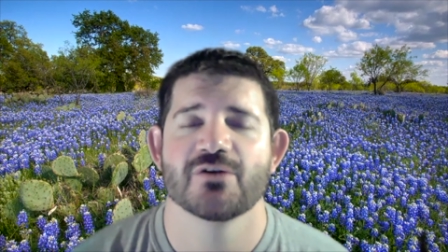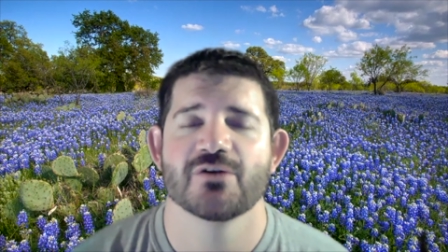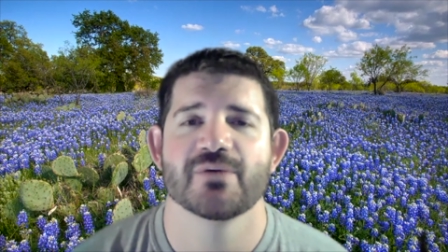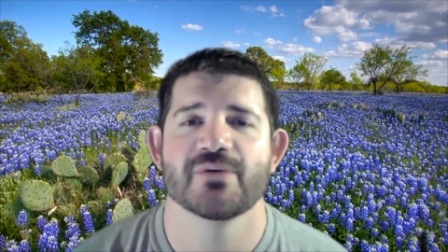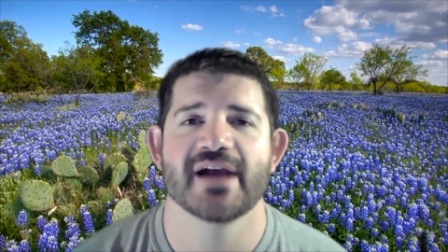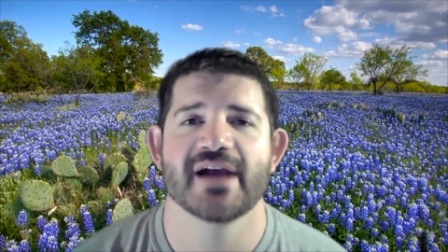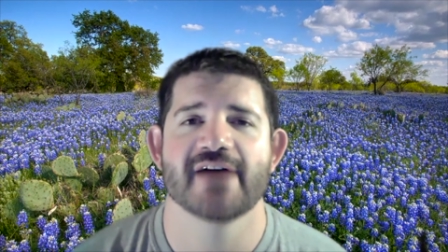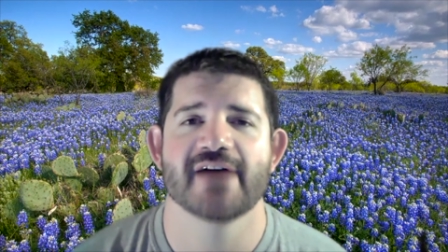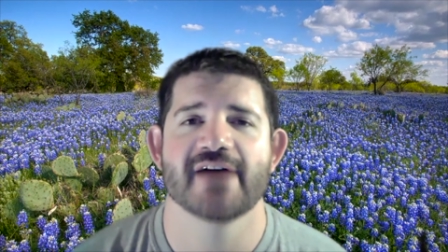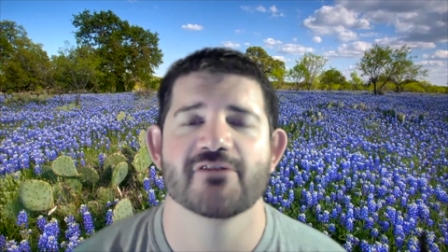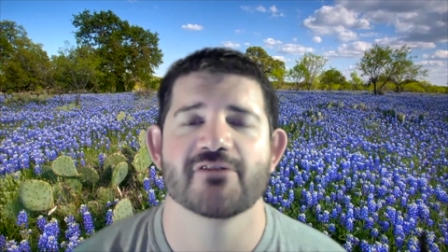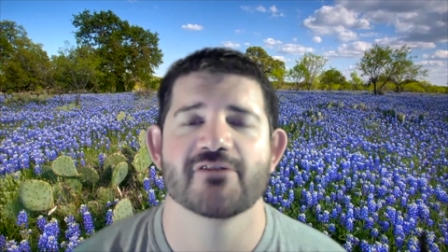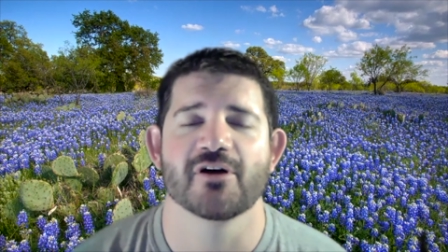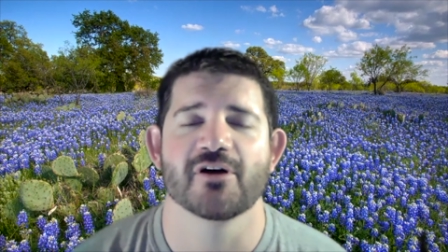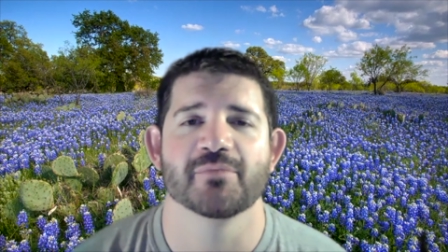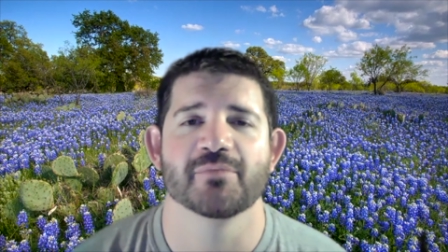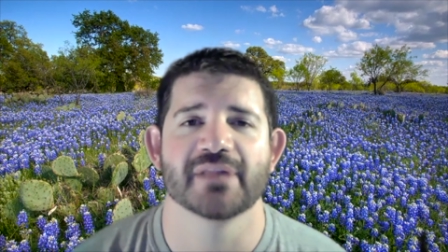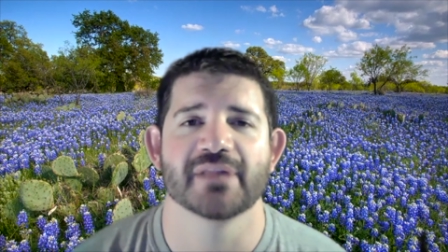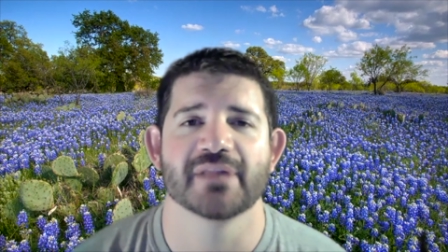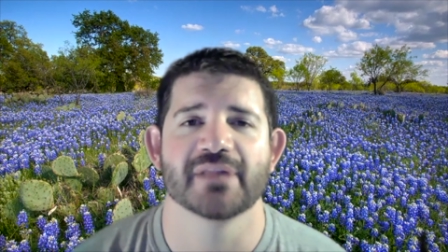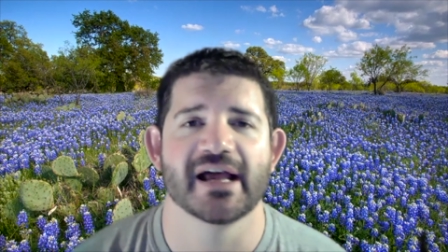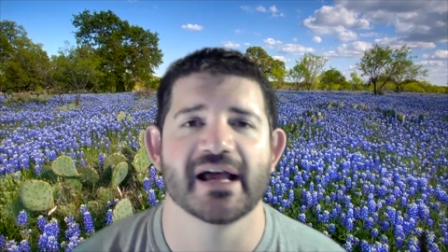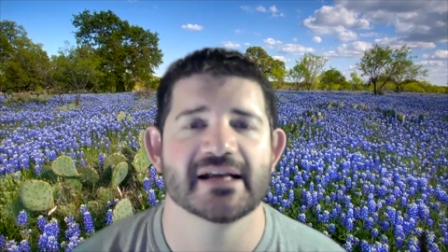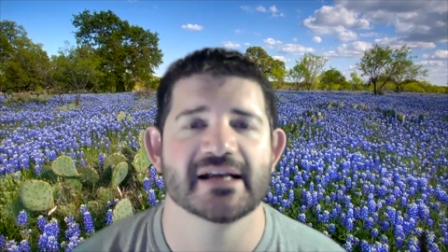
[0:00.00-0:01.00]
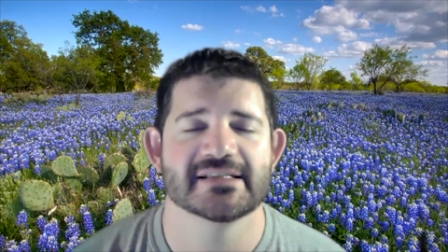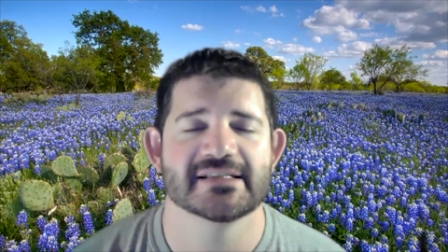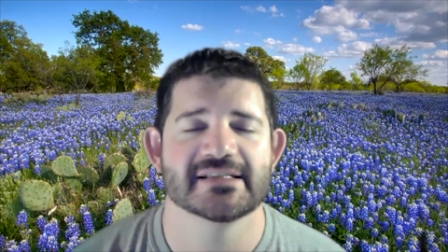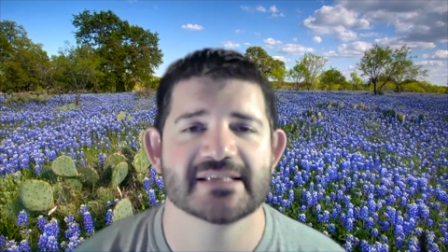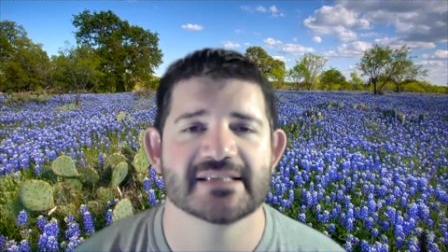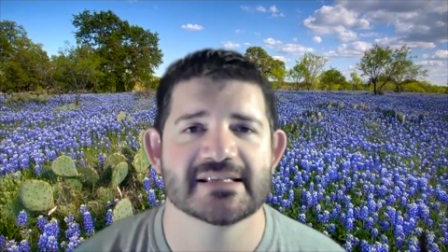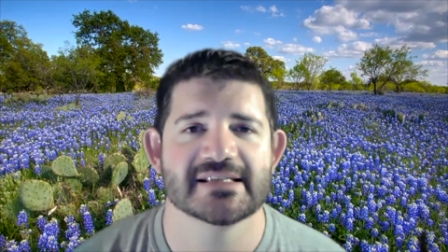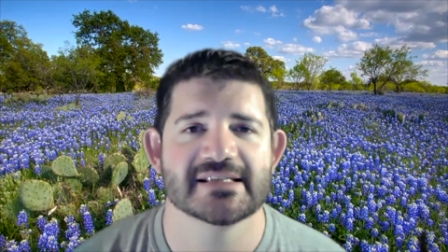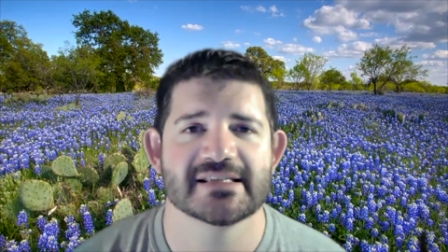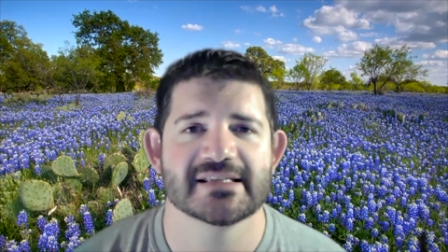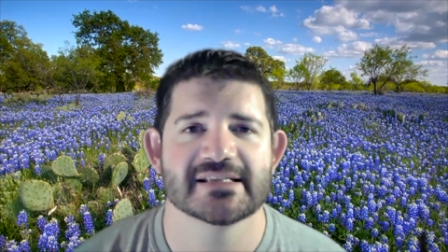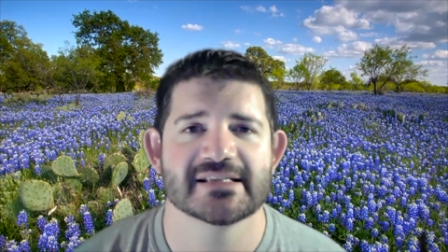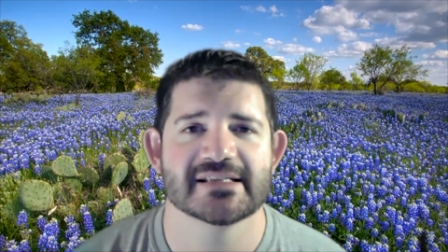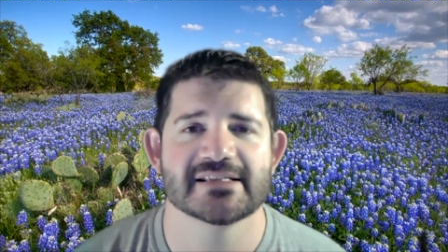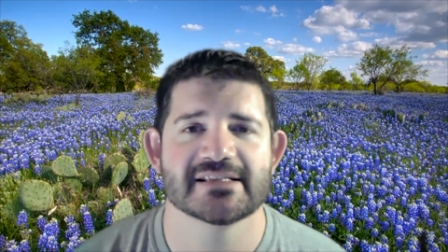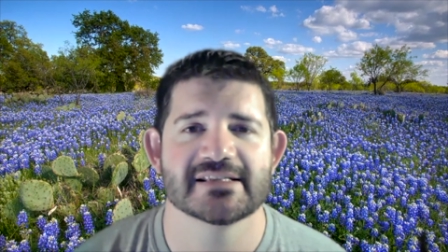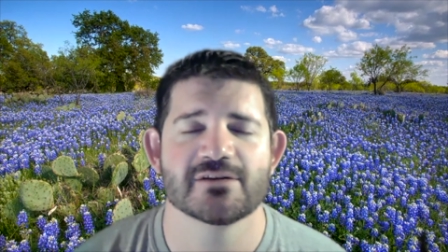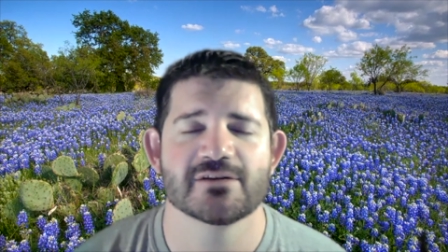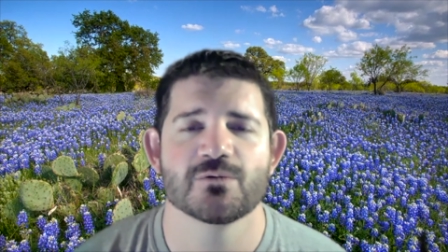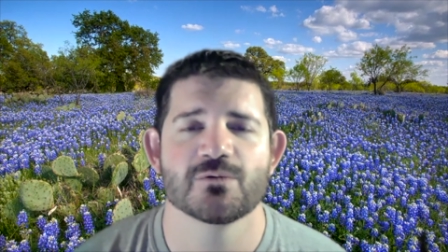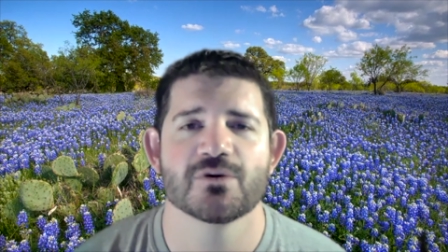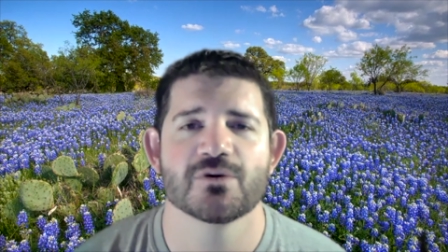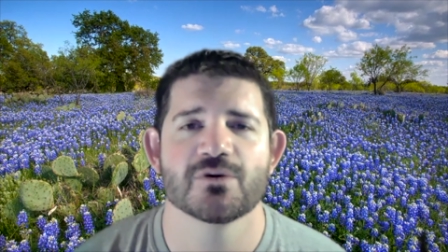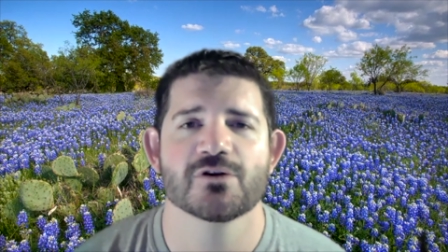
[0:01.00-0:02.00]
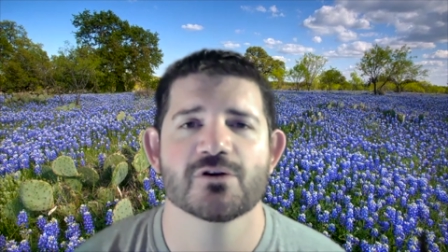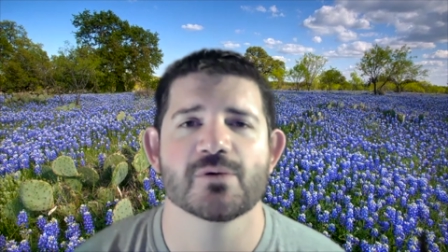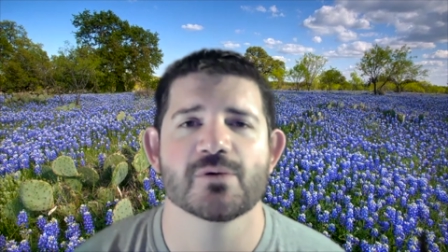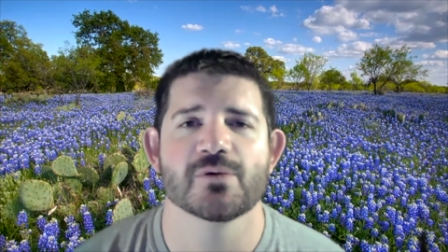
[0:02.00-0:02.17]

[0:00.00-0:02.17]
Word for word: we have our appliances that still work,